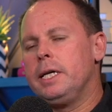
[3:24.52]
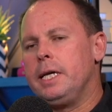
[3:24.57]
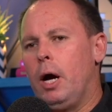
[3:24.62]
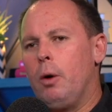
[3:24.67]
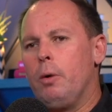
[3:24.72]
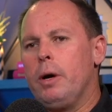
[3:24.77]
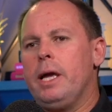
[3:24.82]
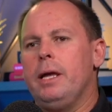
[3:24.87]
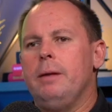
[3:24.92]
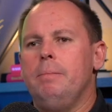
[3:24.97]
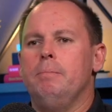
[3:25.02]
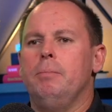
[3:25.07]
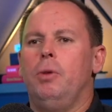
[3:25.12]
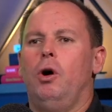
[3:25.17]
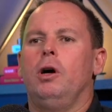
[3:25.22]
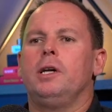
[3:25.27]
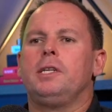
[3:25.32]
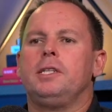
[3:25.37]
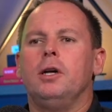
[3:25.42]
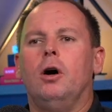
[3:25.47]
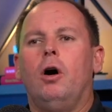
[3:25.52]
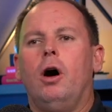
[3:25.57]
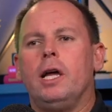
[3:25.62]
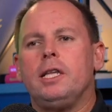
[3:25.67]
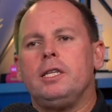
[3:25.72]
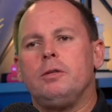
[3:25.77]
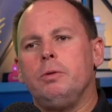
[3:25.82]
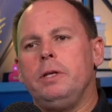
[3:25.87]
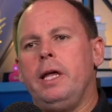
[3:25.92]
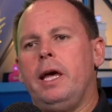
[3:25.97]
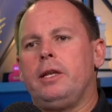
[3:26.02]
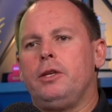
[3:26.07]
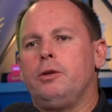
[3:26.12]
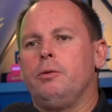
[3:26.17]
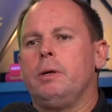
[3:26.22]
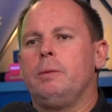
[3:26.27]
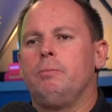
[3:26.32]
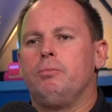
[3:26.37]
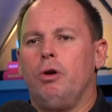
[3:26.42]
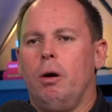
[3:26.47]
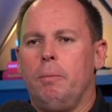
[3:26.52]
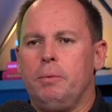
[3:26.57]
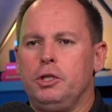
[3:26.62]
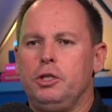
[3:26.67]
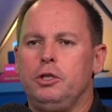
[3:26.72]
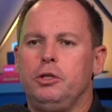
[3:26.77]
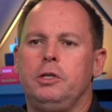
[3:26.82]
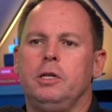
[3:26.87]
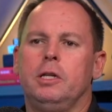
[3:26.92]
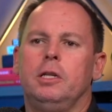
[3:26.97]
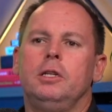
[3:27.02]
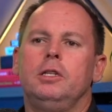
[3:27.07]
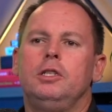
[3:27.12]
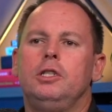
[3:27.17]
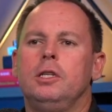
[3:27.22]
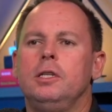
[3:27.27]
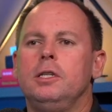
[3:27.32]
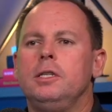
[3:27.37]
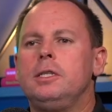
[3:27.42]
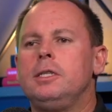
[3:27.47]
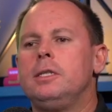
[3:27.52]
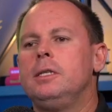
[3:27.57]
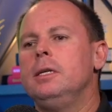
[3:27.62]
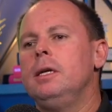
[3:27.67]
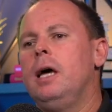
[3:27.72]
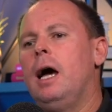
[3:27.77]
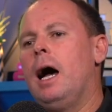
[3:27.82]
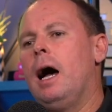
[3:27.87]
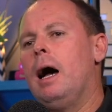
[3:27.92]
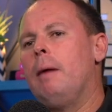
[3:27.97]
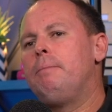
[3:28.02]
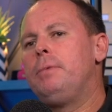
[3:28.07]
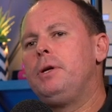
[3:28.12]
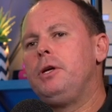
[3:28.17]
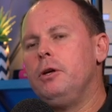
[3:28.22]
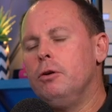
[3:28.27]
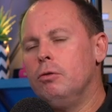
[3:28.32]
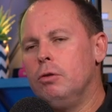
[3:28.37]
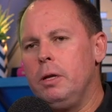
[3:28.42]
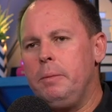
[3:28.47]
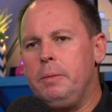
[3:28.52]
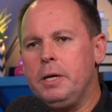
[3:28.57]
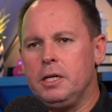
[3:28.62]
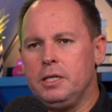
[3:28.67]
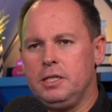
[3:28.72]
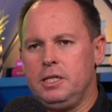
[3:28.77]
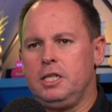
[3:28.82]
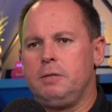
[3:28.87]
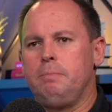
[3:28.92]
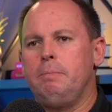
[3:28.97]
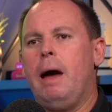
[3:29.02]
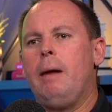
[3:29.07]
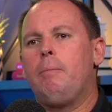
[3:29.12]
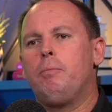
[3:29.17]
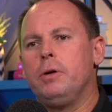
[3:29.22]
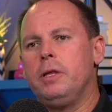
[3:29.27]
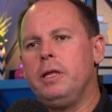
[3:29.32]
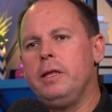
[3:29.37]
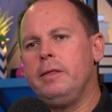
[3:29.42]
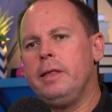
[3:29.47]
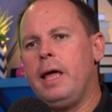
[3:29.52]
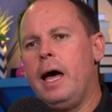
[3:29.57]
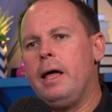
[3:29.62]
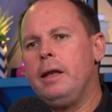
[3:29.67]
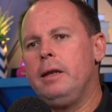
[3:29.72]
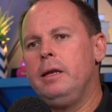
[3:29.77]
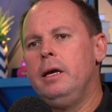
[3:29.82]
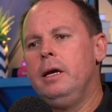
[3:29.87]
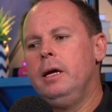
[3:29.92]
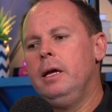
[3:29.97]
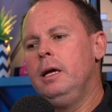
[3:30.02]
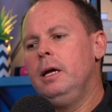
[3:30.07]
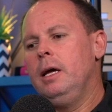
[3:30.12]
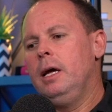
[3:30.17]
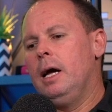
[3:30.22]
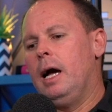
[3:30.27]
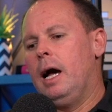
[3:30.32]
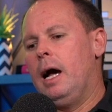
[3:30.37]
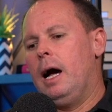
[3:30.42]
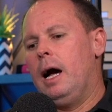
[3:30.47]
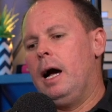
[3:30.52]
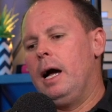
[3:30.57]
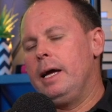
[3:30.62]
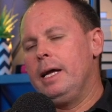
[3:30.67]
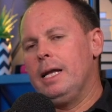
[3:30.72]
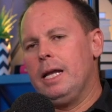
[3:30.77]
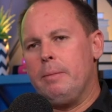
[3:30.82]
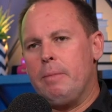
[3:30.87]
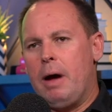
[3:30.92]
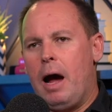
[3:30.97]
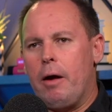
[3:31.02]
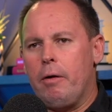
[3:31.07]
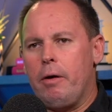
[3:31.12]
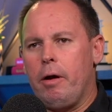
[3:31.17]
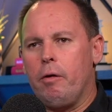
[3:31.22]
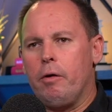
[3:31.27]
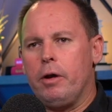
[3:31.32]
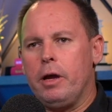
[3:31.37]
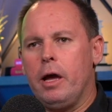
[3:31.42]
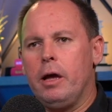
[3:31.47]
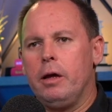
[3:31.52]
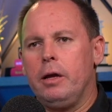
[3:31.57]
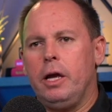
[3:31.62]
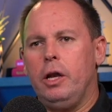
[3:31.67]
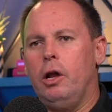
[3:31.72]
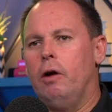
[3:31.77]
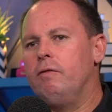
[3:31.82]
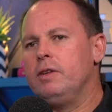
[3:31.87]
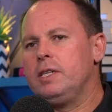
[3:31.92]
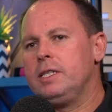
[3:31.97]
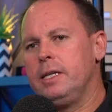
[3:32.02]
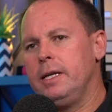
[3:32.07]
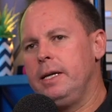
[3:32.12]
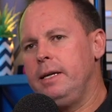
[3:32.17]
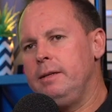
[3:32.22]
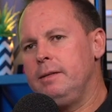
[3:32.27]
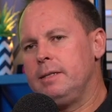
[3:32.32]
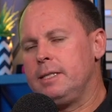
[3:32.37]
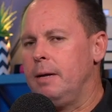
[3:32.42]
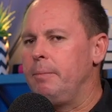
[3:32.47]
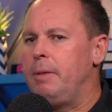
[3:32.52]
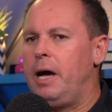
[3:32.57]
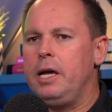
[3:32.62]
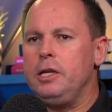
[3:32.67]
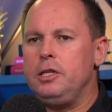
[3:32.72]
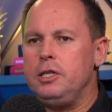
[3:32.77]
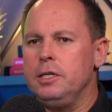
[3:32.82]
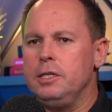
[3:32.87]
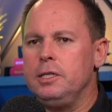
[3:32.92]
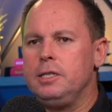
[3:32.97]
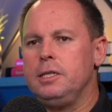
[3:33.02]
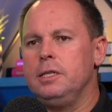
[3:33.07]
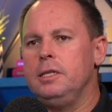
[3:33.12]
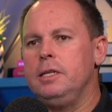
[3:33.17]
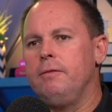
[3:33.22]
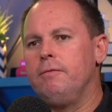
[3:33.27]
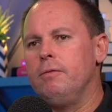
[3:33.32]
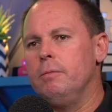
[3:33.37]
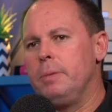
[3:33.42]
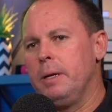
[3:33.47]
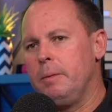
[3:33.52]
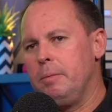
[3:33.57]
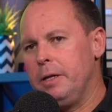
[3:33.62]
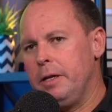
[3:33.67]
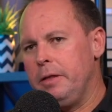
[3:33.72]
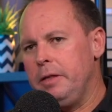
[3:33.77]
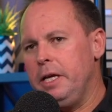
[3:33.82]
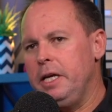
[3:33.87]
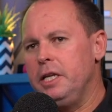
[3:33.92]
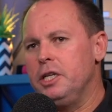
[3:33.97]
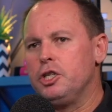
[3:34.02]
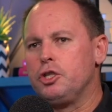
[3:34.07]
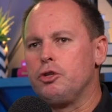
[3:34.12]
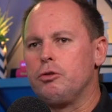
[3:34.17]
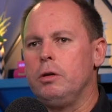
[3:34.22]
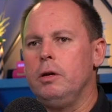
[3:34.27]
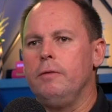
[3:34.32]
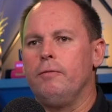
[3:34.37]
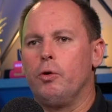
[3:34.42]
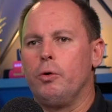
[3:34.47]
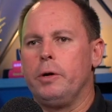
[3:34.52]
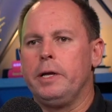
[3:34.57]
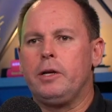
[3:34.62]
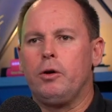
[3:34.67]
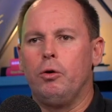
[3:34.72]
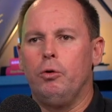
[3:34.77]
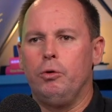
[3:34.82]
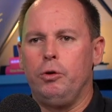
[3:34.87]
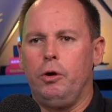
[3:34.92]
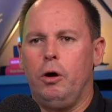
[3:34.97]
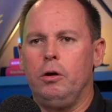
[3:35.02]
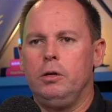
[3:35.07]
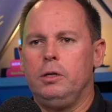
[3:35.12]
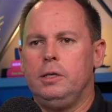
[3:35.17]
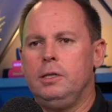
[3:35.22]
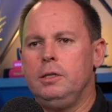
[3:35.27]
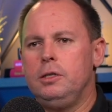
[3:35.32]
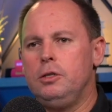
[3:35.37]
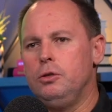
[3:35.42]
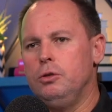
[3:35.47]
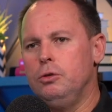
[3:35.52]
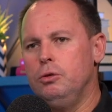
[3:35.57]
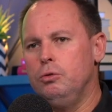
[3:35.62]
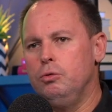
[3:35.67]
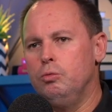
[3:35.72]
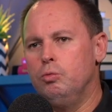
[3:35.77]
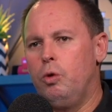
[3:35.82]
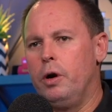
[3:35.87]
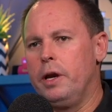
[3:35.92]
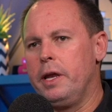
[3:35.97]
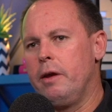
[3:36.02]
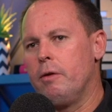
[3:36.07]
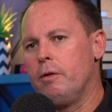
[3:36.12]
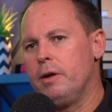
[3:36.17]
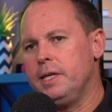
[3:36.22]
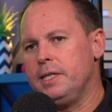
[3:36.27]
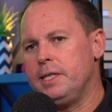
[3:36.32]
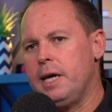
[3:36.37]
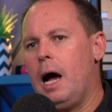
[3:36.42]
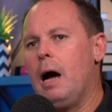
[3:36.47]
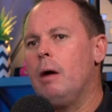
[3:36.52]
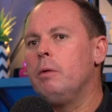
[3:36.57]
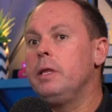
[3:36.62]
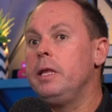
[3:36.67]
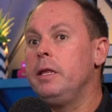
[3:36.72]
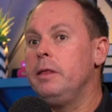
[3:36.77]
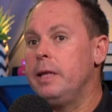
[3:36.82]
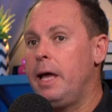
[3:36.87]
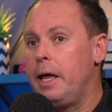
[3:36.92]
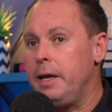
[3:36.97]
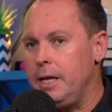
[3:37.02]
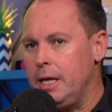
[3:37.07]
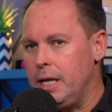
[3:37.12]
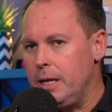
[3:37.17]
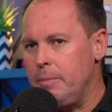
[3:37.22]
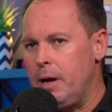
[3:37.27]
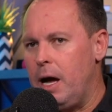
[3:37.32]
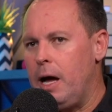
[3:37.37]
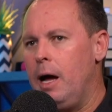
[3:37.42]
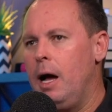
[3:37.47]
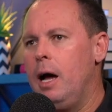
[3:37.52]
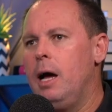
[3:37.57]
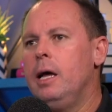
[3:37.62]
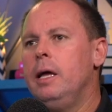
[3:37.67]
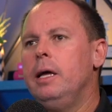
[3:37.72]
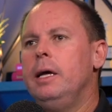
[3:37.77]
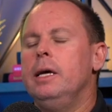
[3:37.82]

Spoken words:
go ahead and buy sites without doing proper due diligence purely because it's mapped within that LMR area. And obviously some agents and different people in the industry have already caught on to what areas are within that LMR.